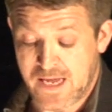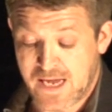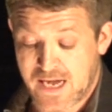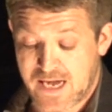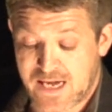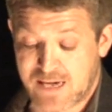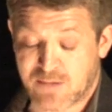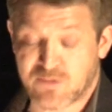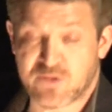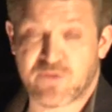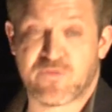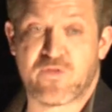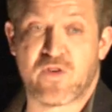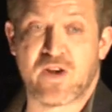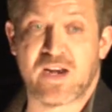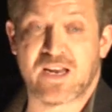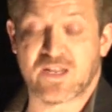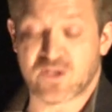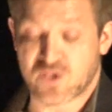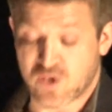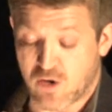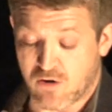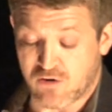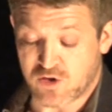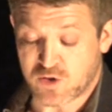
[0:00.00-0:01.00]
And I was a
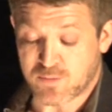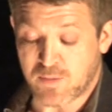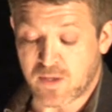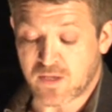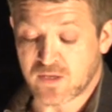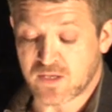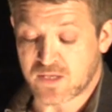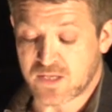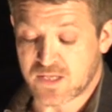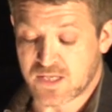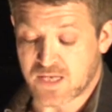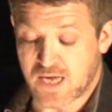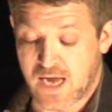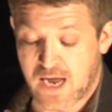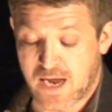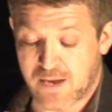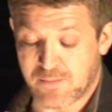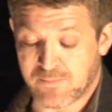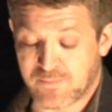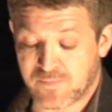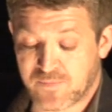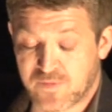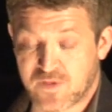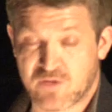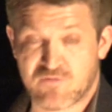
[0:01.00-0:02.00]
freelance correspondent.
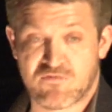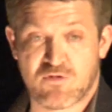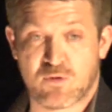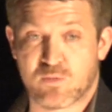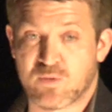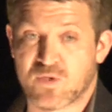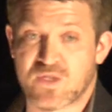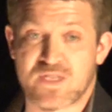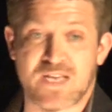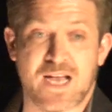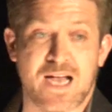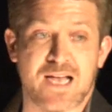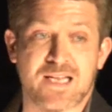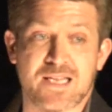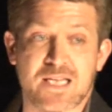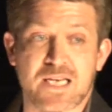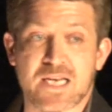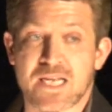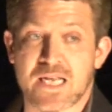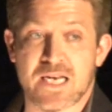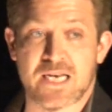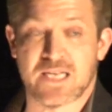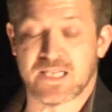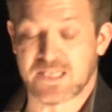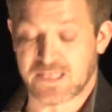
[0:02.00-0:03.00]
The drug was tied in
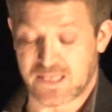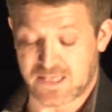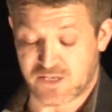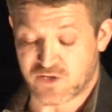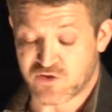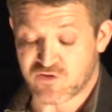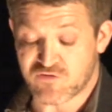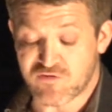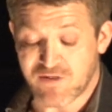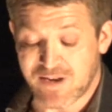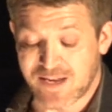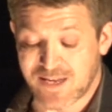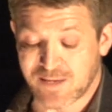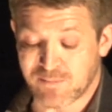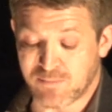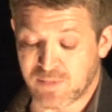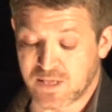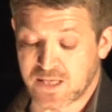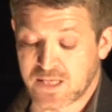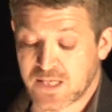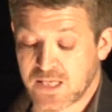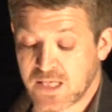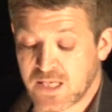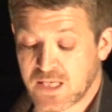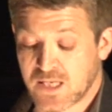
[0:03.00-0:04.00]

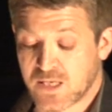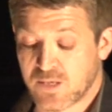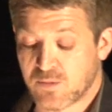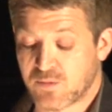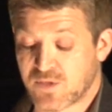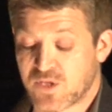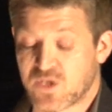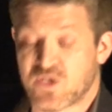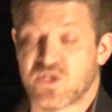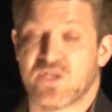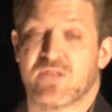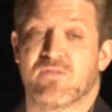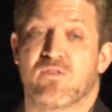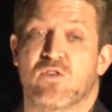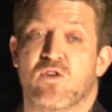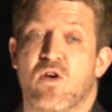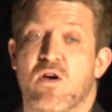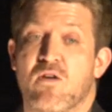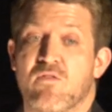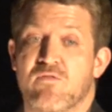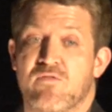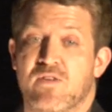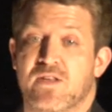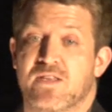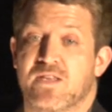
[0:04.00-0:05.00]
inextricably with the civil
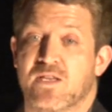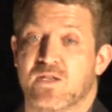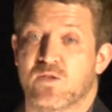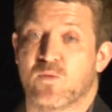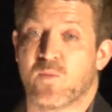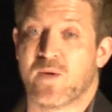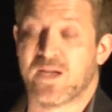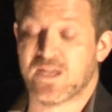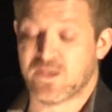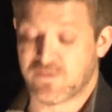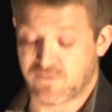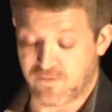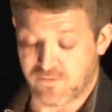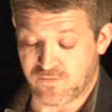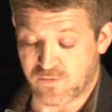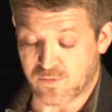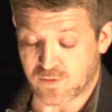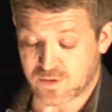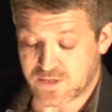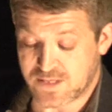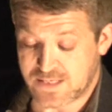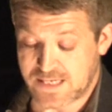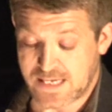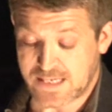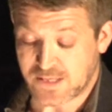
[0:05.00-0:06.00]
conflict it had waged for
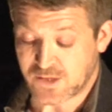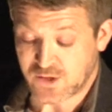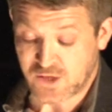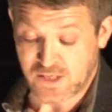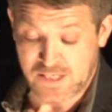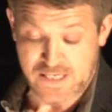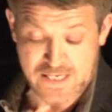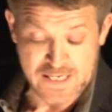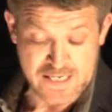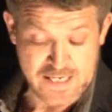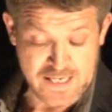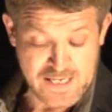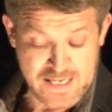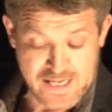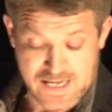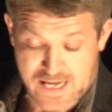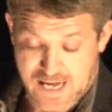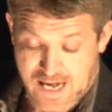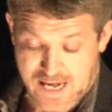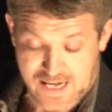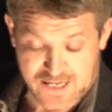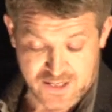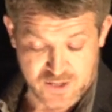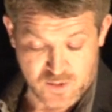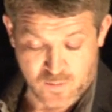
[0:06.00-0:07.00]
40 years.
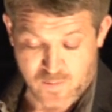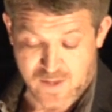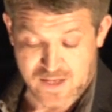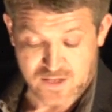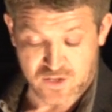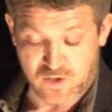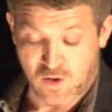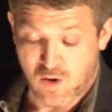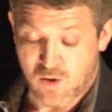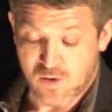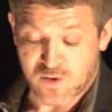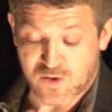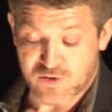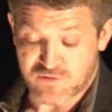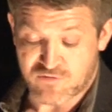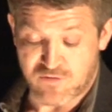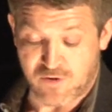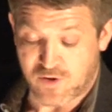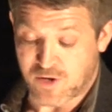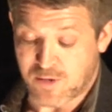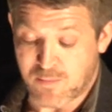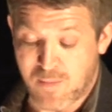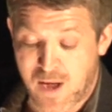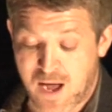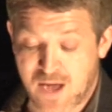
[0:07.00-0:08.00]
And it's the world's longest
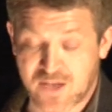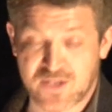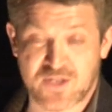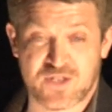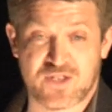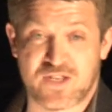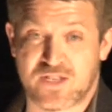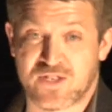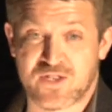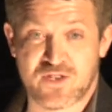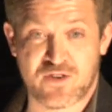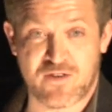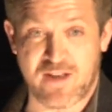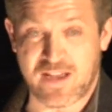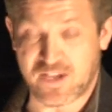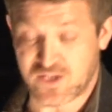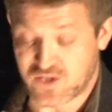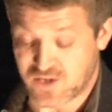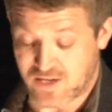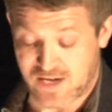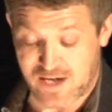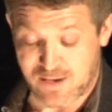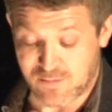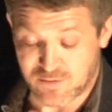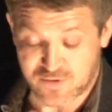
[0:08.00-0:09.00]
running Marxist
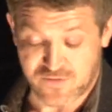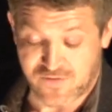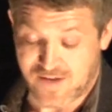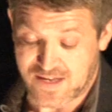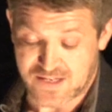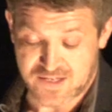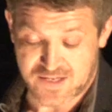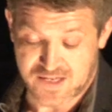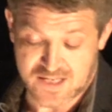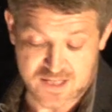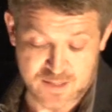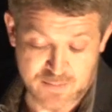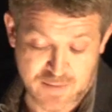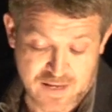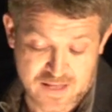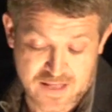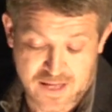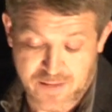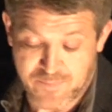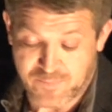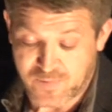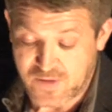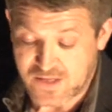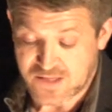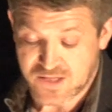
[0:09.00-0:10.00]
insurrection. I was fascinated by
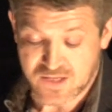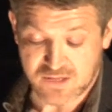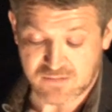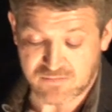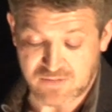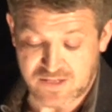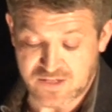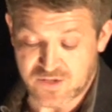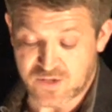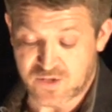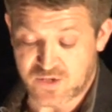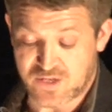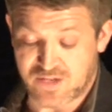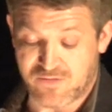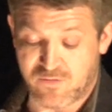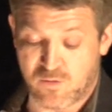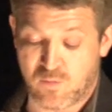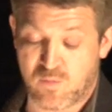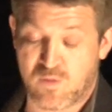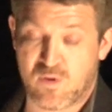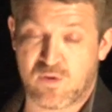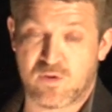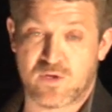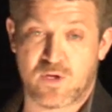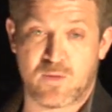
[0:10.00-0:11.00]
that. It's a civil
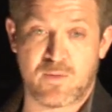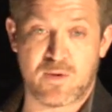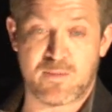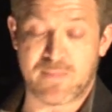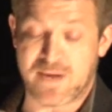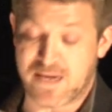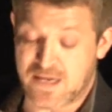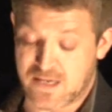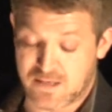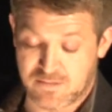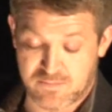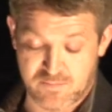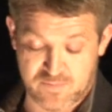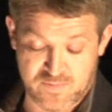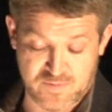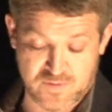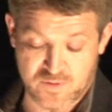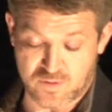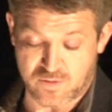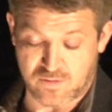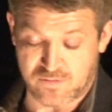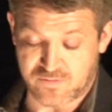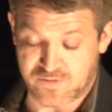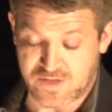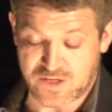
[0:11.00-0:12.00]
war, though in many
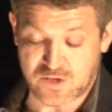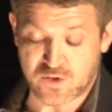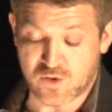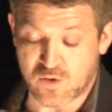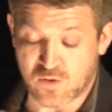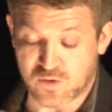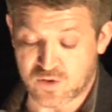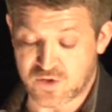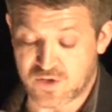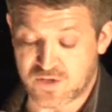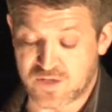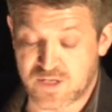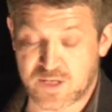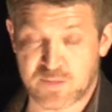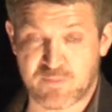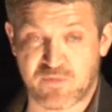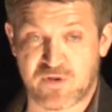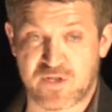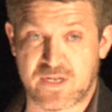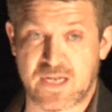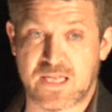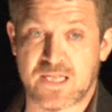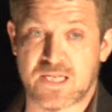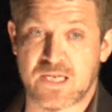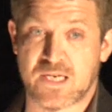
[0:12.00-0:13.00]
sort of discourses it's
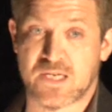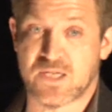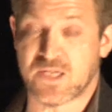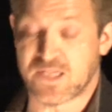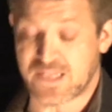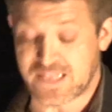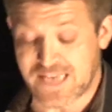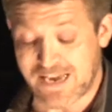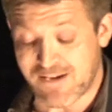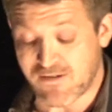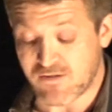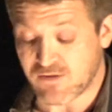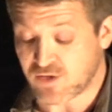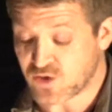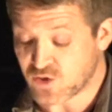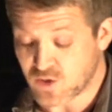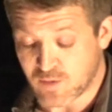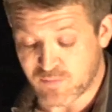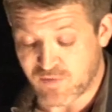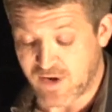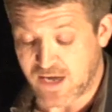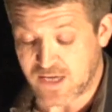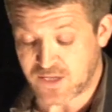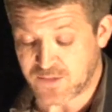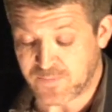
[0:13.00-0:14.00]
presented as a terrorist
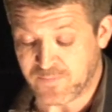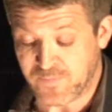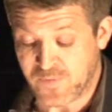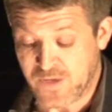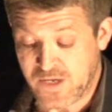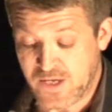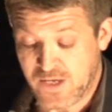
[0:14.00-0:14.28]
uprising.